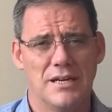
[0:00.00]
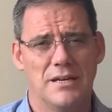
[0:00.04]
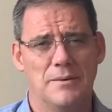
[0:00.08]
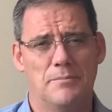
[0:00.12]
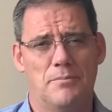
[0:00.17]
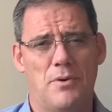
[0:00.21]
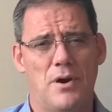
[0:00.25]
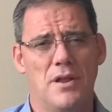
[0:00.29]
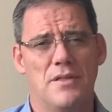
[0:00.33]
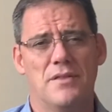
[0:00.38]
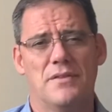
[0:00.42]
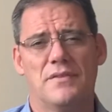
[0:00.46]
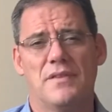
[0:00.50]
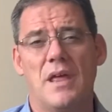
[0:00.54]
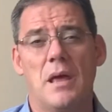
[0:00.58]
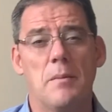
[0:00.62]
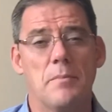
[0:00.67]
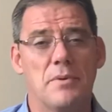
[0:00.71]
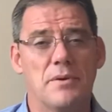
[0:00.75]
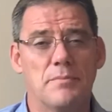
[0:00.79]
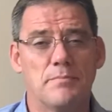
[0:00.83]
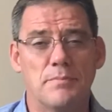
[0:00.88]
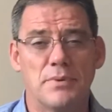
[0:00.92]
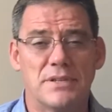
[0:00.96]
Pray that they
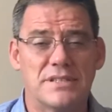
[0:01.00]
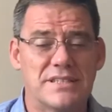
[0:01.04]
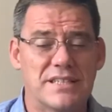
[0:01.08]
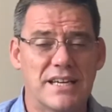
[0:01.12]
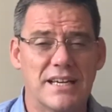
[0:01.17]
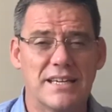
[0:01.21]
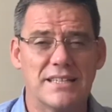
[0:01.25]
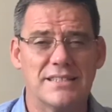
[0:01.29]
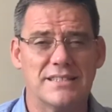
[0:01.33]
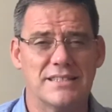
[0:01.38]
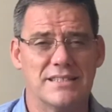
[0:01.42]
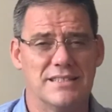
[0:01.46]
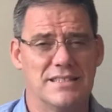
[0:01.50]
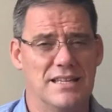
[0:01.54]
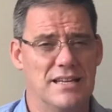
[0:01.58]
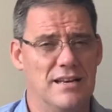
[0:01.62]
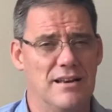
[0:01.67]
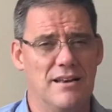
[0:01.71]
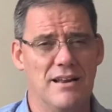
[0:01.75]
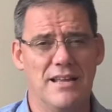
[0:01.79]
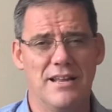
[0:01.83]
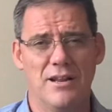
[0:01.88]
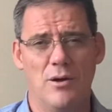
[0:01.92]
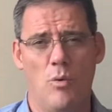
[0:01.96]
be protected
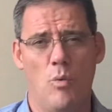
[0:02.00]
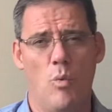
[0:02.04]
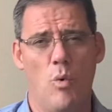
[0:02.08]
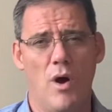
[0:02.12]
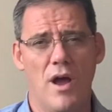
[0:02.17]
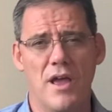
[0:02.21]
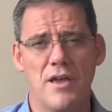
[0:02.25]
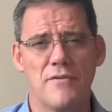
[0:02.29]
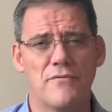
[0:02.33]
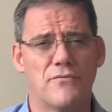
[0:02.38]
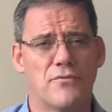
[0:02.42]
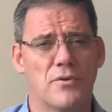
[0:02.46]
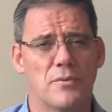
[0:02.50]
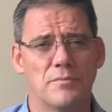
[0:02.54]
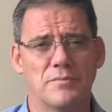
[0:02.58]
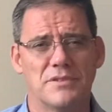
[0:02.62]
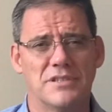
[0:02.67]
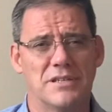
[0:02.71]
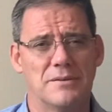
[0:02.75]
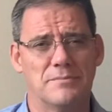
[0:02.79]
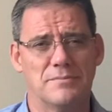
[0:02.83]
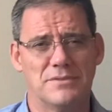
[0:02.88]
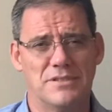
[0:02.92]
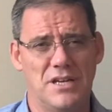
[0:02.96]
and led away from
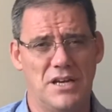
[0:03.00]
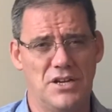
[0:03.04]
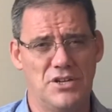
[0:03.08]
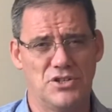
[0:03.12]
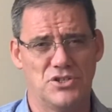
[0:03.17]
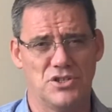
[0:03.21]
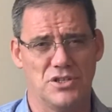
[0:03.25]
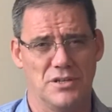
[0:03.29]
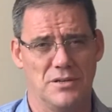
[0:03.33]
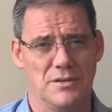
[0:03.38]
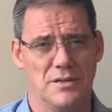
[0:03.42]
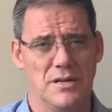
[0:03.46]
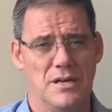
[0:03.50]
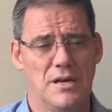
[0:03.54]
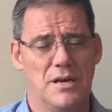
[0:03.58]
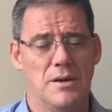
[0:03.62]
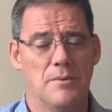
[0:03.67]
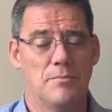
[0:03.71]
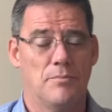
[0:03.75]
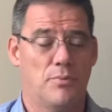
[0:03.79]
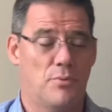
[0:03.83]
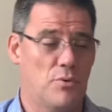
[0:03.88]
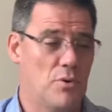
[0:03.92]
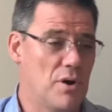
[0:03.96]
temptation.
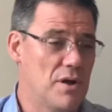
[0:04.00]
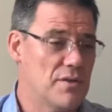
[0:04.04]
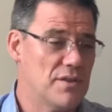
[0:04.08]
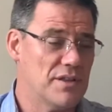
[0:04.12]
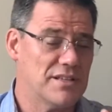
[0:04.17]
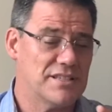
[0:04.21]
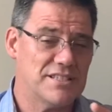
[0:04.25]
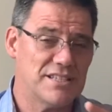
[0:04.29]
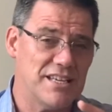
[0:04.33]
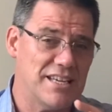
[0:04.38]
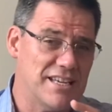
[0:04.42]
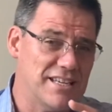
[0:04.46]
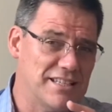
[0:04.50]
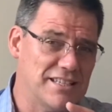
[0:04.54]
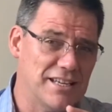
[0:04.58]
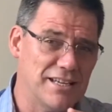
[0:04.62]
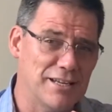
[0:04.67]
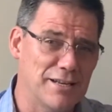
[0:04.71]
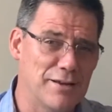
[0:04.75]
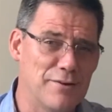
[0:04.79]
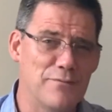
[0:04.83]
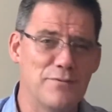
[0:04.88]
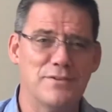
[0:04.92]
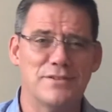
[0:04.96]
Pray that he
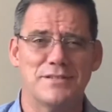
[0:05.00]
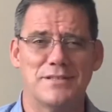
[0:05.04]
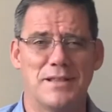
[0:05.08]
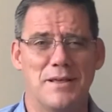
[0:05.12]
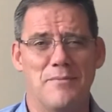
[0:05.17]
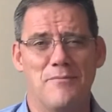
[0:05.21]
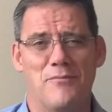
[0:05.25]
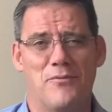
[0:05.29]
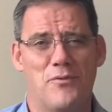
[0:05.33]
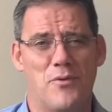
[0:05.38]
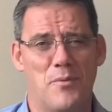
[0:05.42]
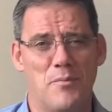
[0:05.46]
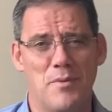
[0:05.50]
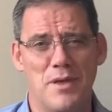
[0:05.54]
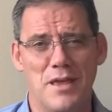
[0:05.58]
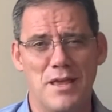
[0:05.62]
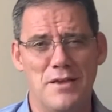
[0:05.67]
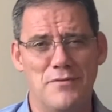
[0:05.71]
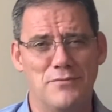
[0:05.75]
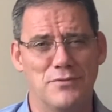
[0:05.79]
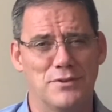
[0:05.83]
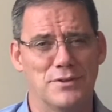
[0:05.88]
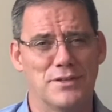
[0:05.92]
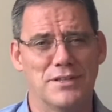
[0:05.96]
delivers them from
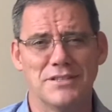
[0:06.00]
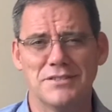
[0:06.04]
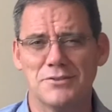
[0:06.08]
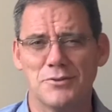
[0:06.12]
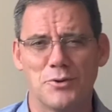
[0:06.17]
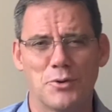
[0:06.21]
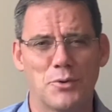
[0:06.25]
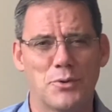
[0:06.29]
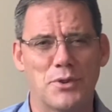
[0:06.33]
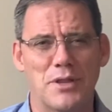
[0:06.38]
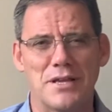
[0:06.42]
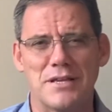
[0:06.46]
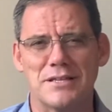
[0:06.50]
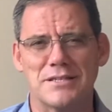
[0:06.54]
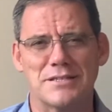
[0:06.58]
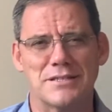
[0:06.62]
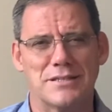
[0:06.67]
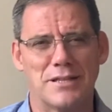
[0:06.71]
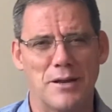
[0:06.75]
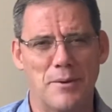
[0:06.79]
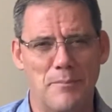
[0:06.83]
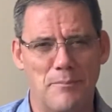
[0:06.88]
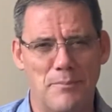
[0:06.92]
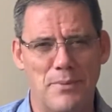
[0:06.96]
evil. These are all things
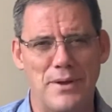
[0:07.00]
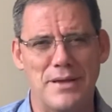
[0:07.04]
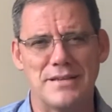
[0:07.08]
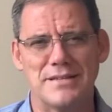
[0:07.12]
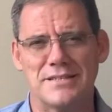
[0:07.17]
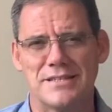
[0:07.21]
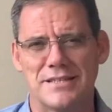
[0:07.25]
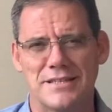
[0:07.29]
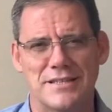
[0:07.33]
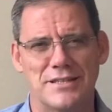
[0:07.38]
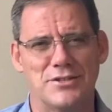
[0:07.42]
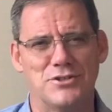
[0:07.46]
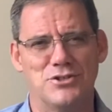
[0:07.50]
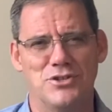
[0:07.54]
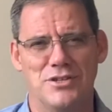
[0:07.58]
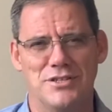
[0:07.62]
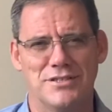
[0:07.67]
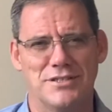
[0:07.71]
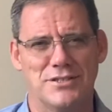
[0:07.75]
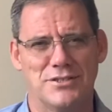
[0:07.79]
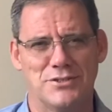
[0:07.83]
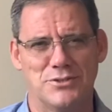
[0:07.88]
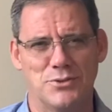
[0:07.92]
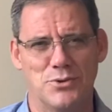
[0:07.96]
that are basic that
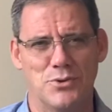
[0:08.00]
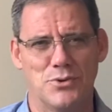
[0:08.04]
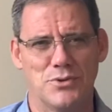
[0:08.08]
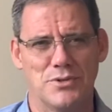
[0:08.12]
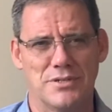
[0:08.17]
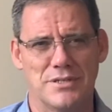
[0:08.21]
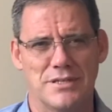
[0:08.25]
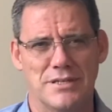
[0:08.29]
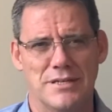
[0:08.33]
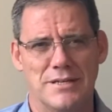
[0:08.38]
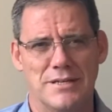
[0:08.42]
Jesus taught.